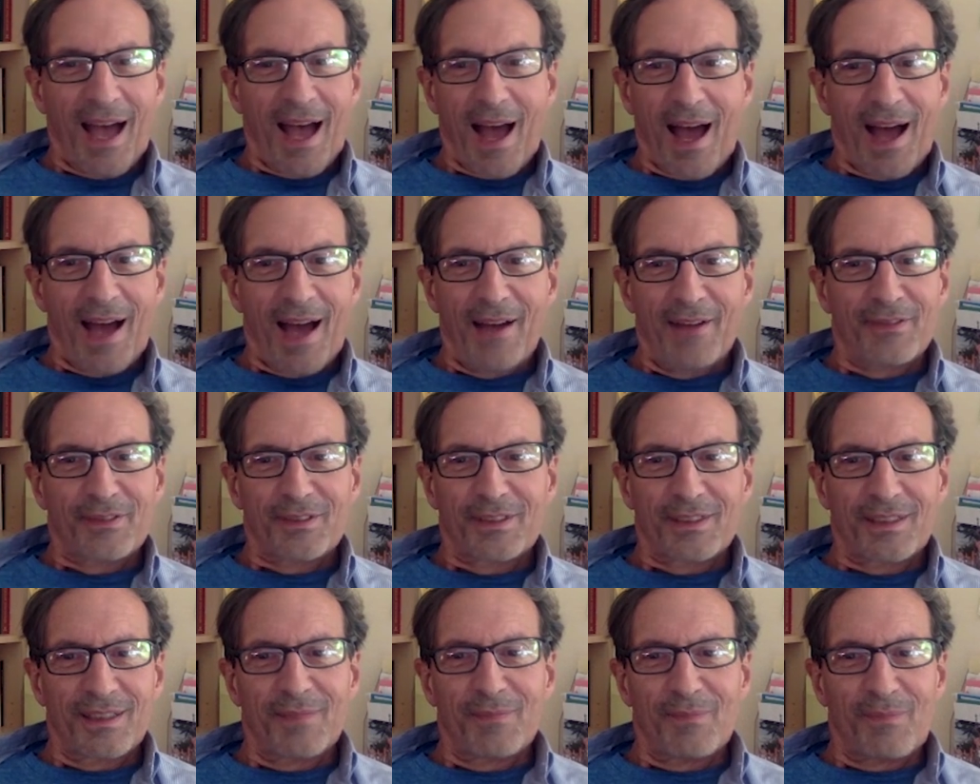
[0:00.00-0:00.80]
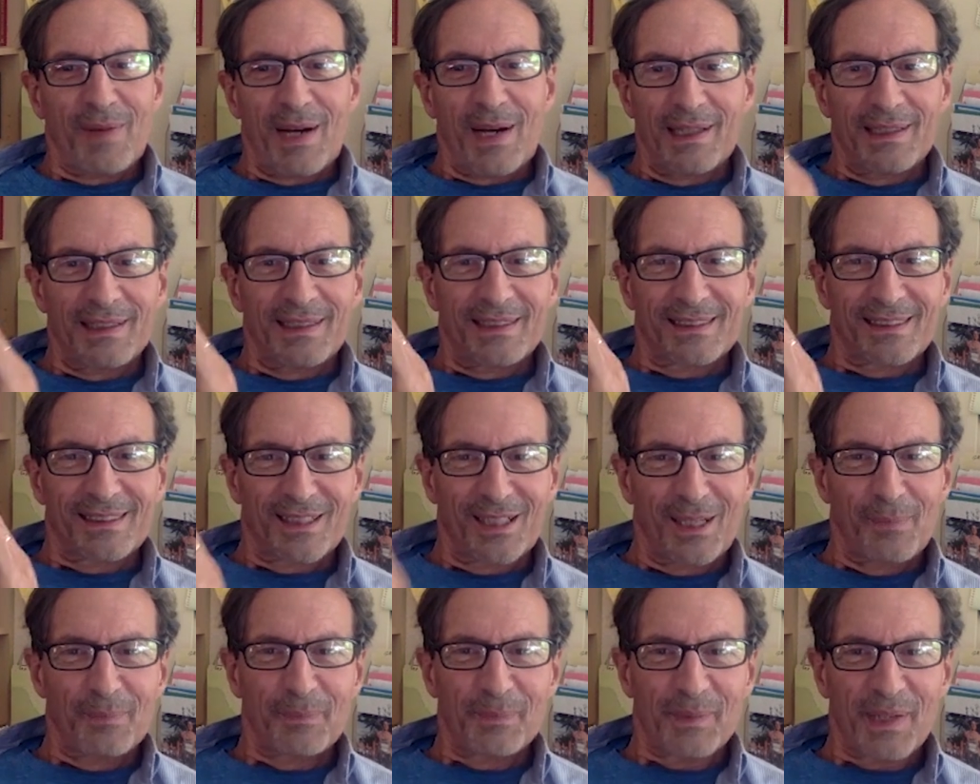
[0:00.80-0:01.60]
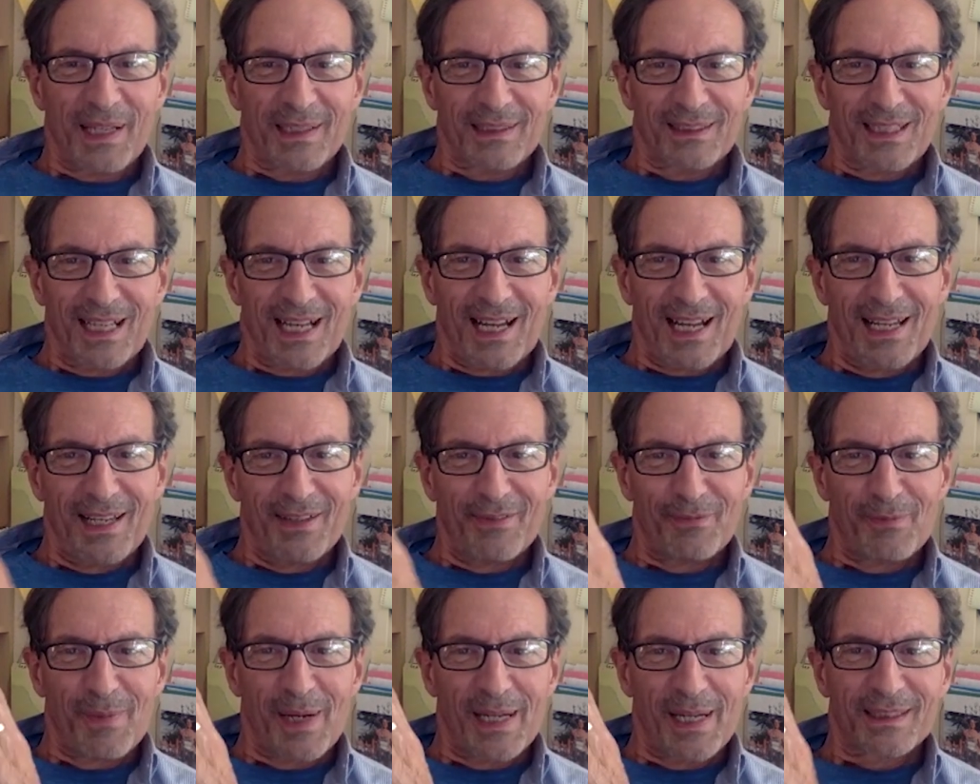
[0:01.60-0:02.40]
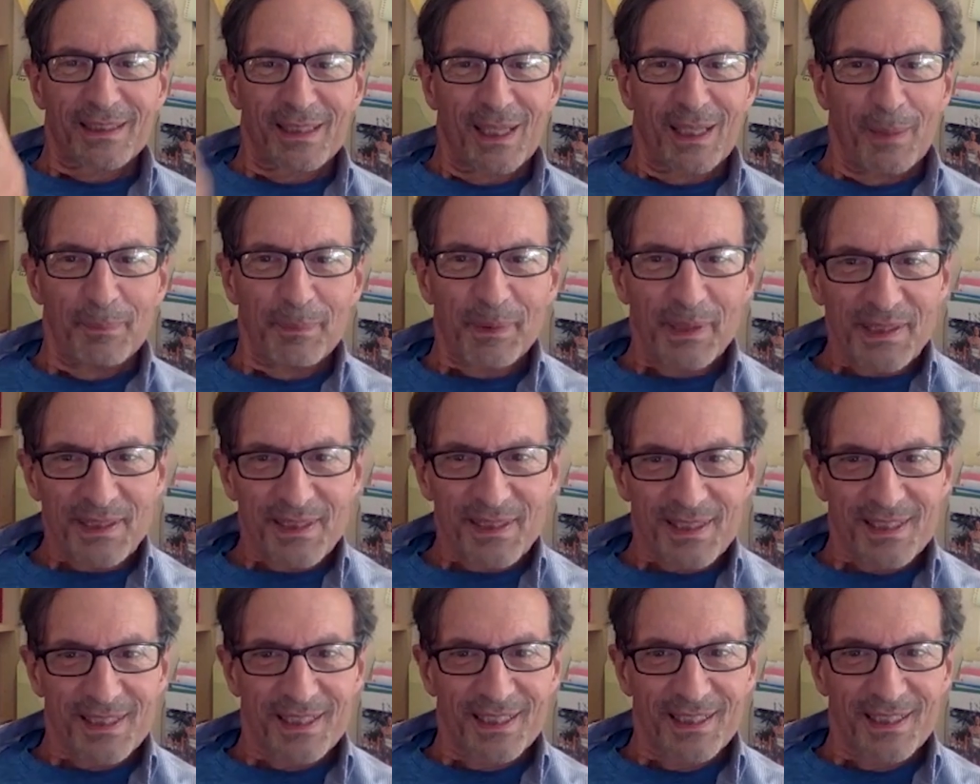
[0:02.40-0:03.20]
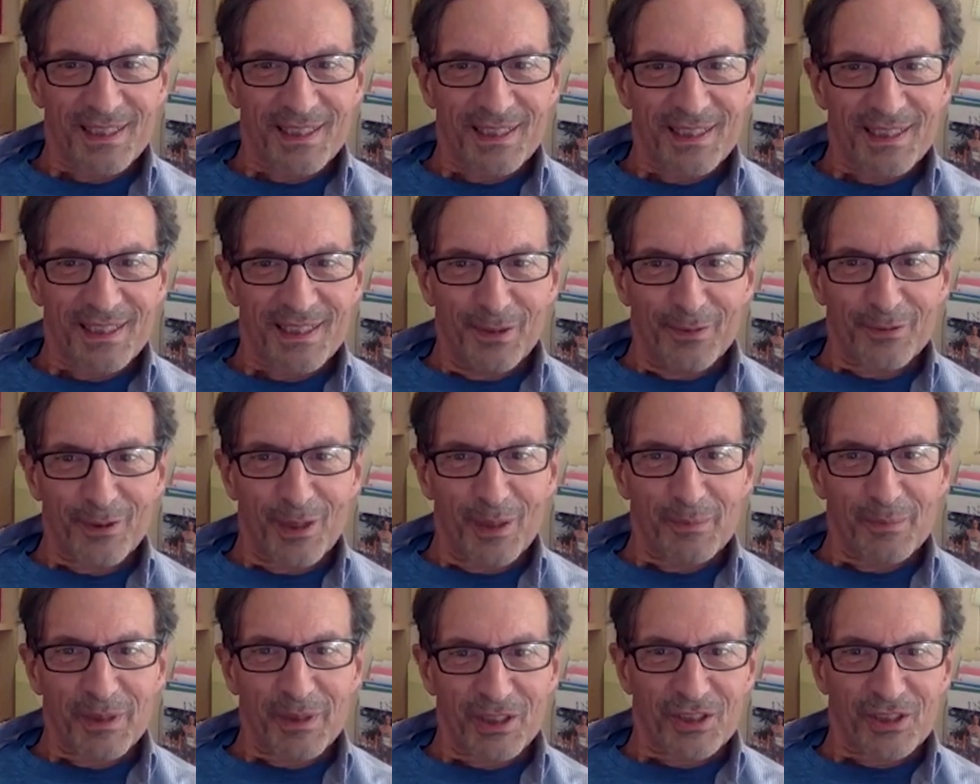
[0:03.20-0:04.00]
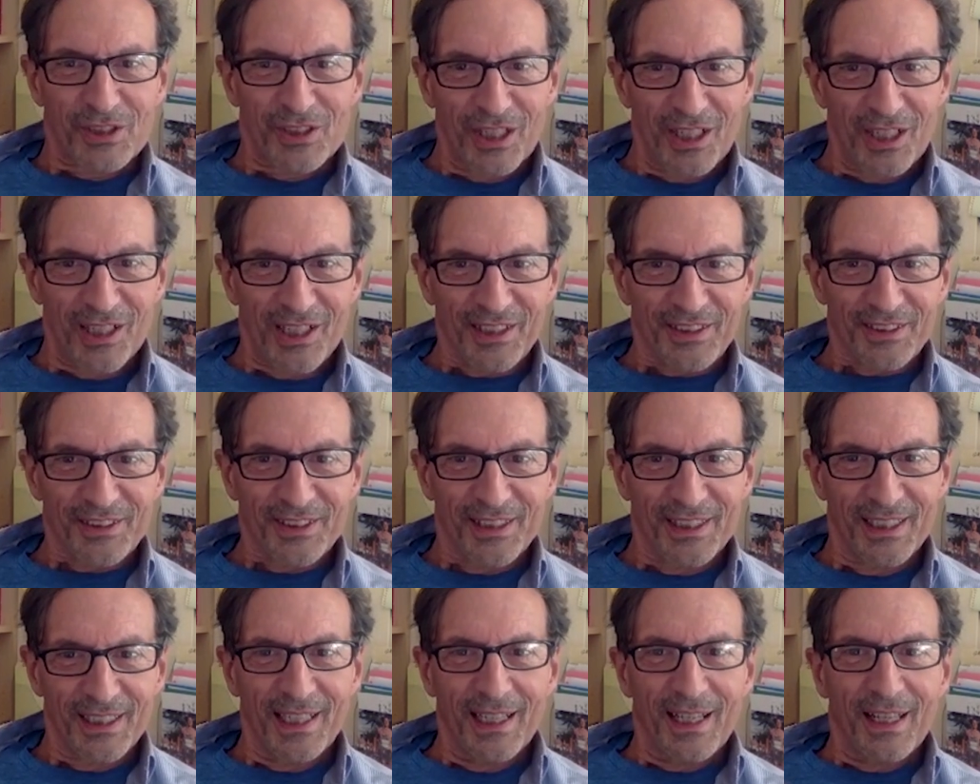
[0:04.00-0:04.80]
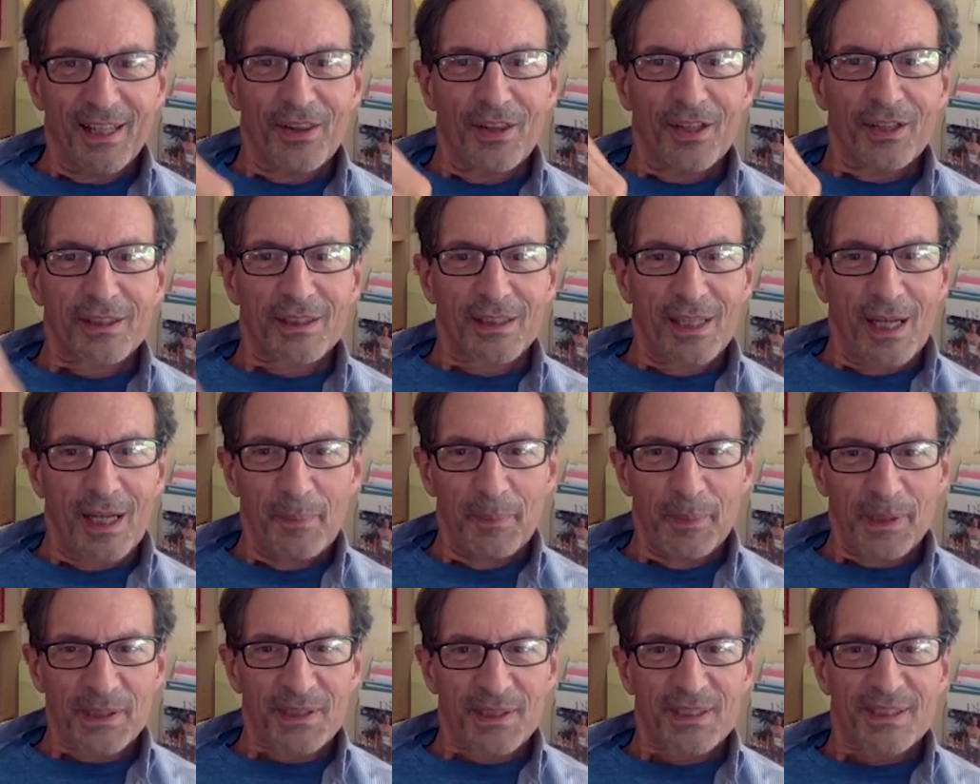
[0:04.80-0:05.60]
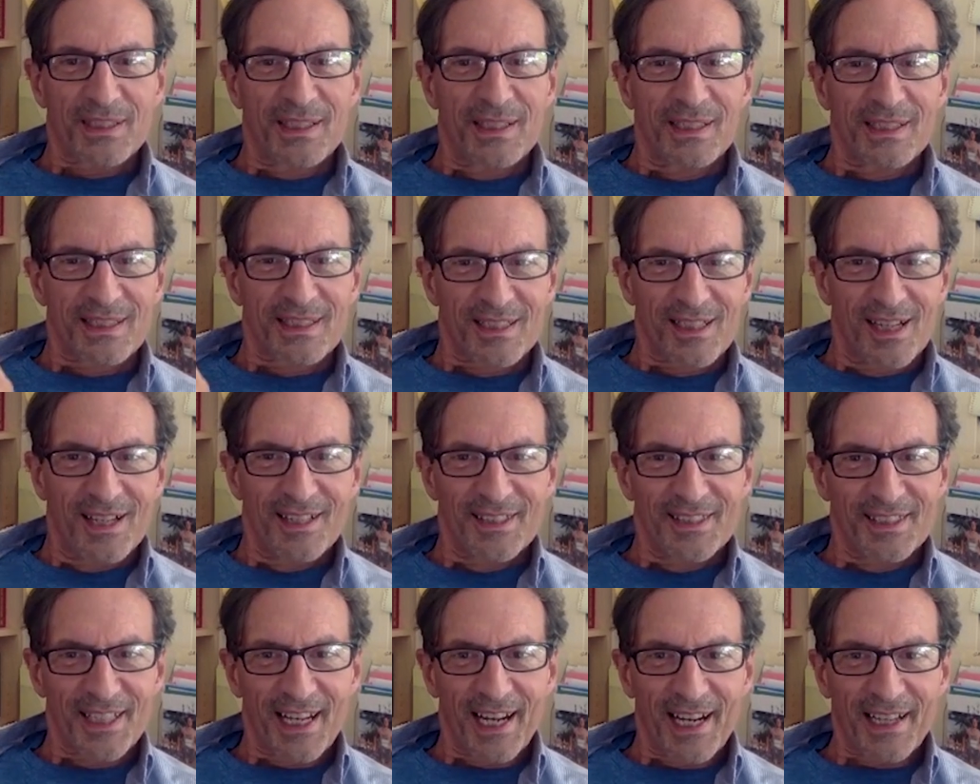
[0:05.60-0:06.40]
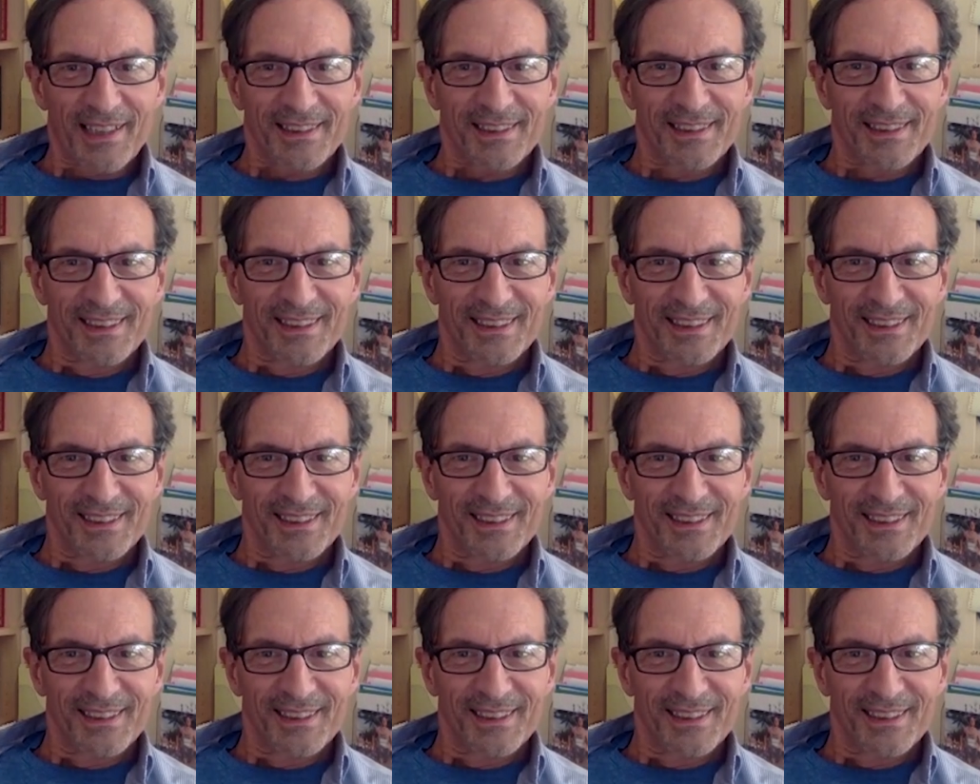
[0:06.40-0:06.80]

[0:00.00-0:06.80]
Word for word: I my compass. I have my compass from Gestalt. The compass is contact.